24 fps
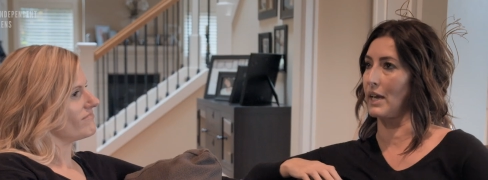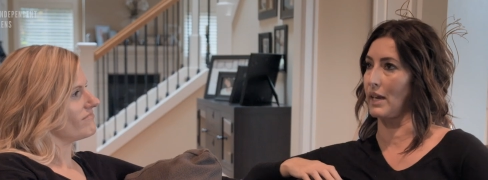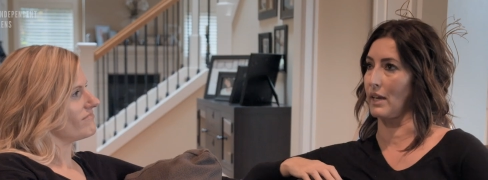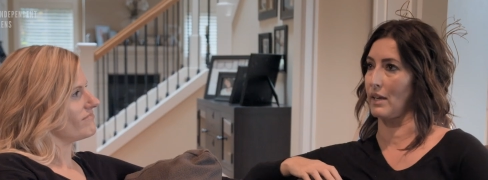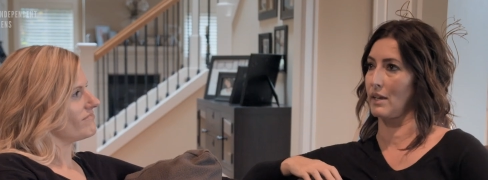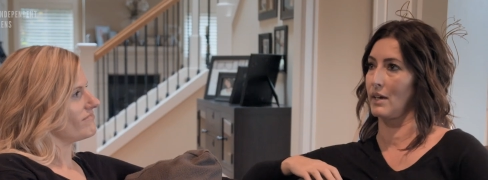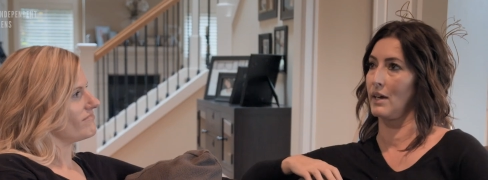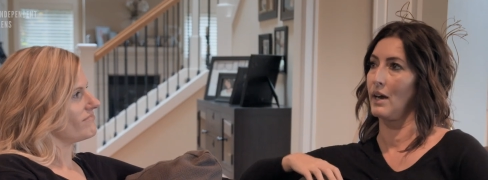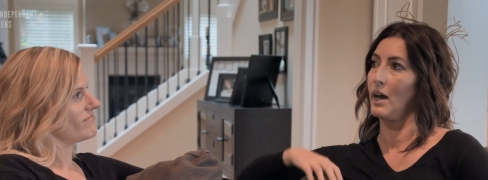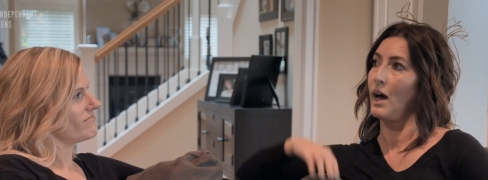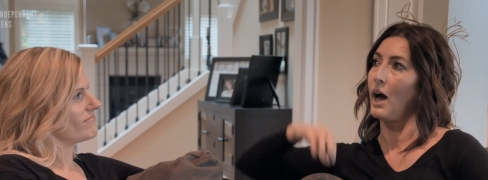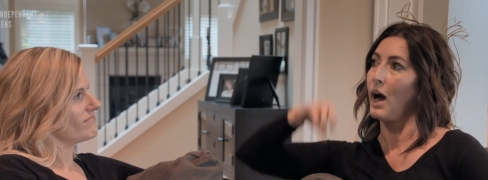
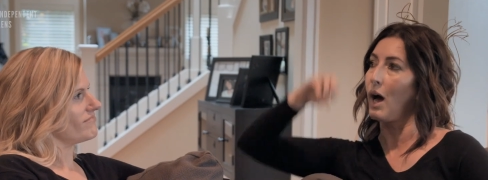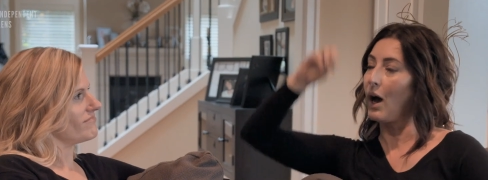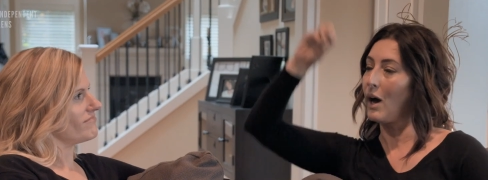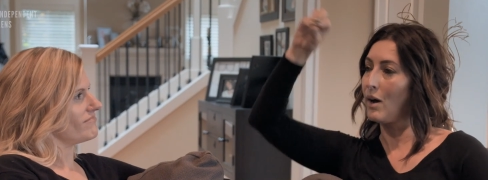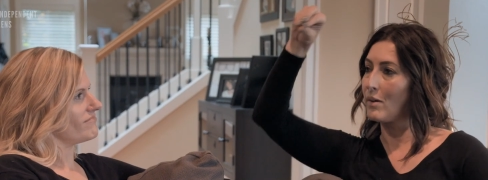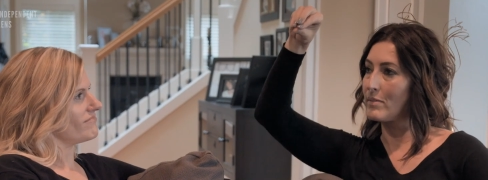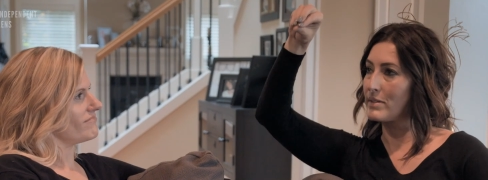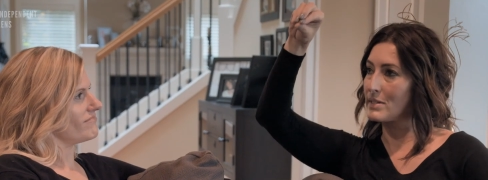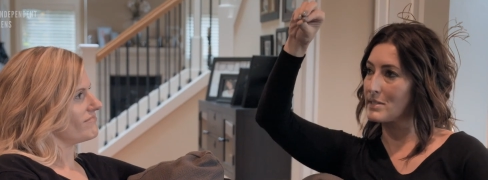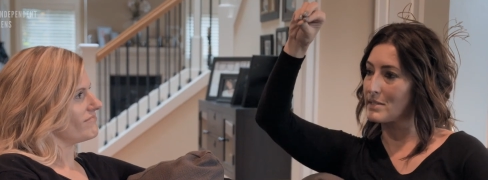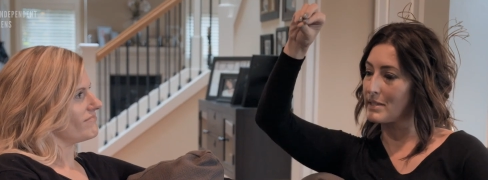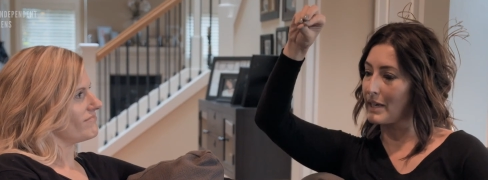Speaker 1: like
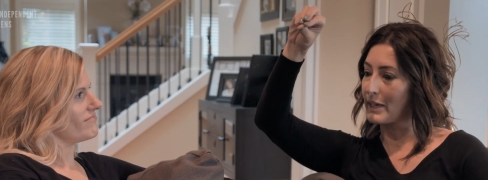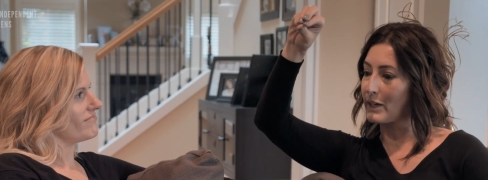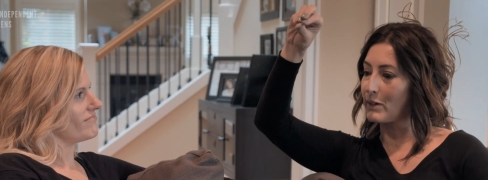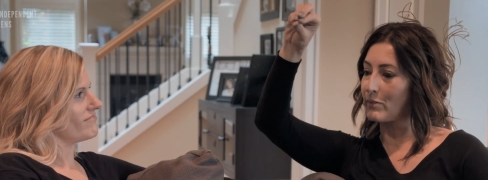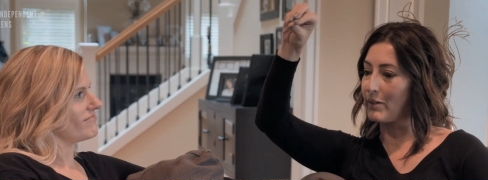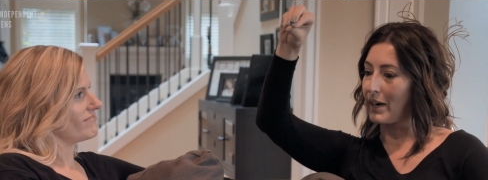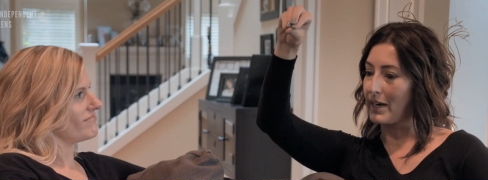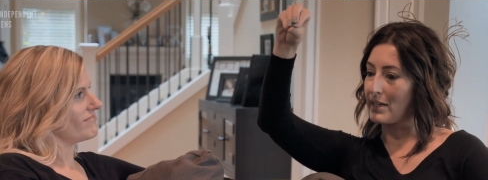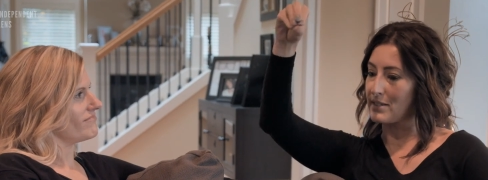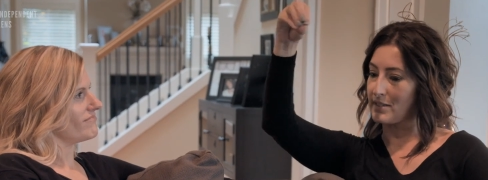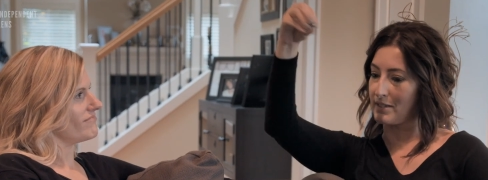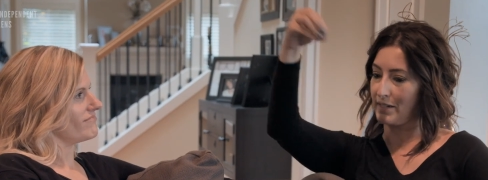oh, this is
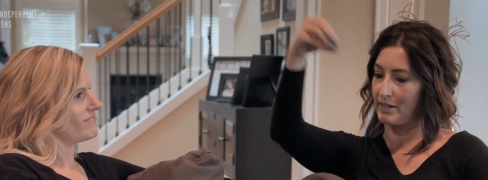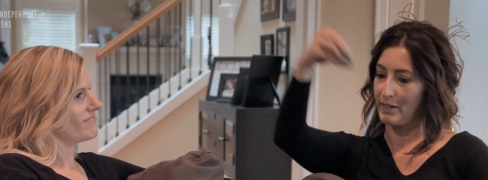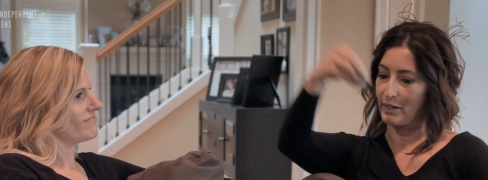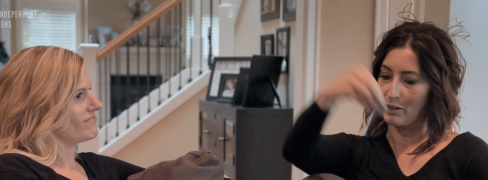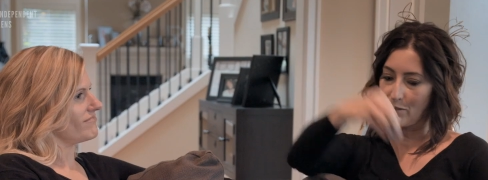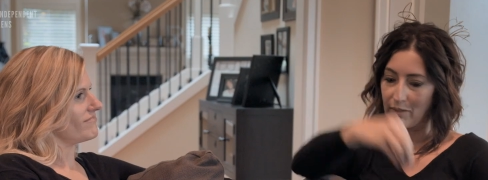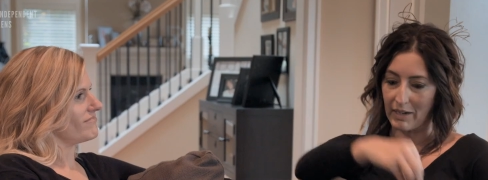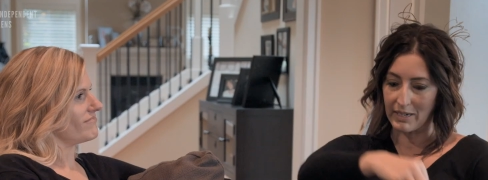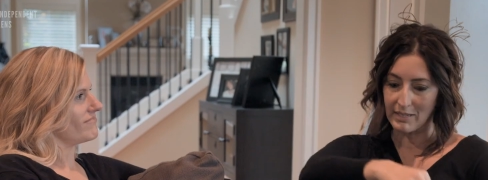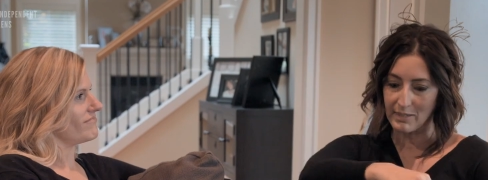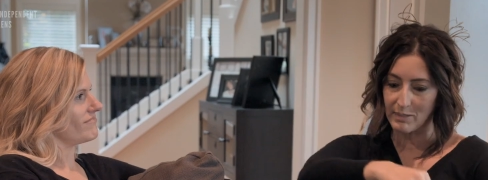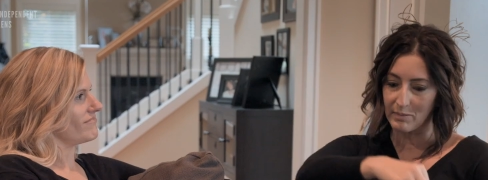like
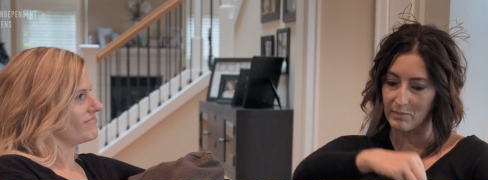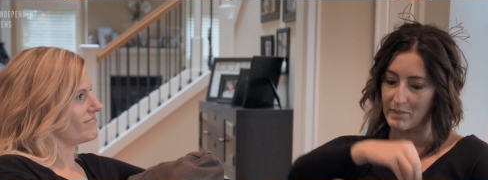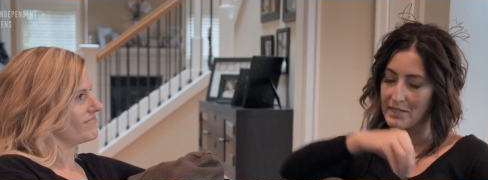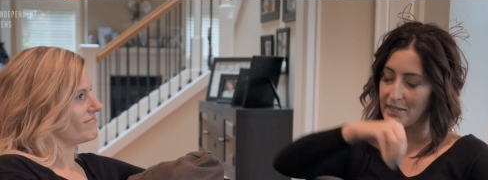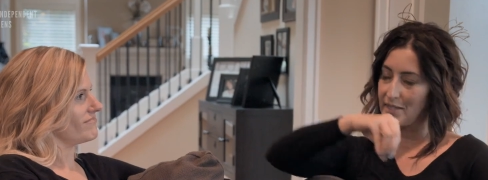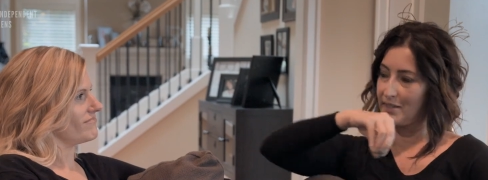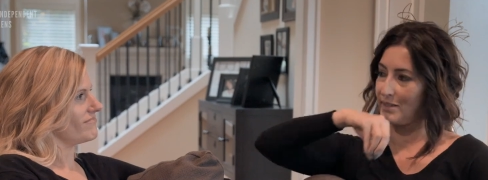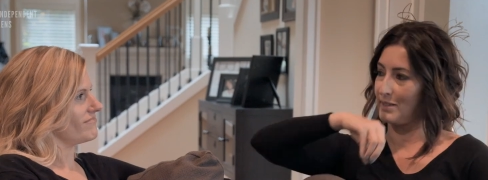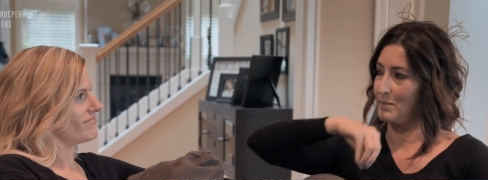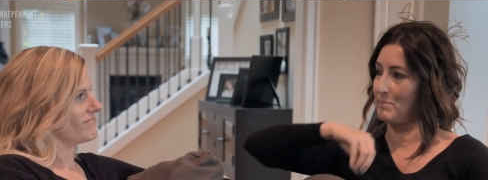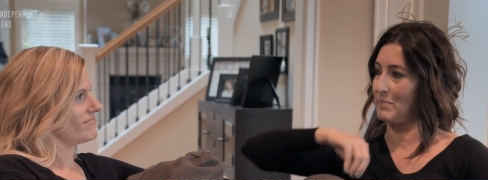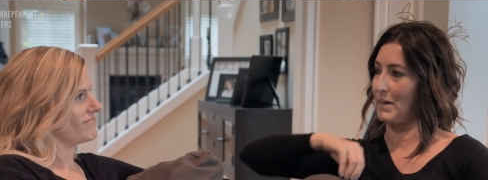Graysen, and Graysen
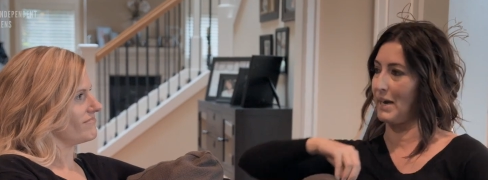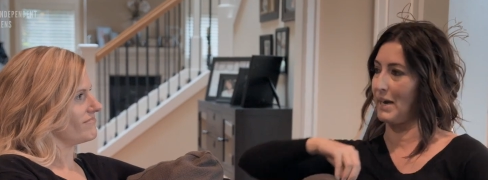was in the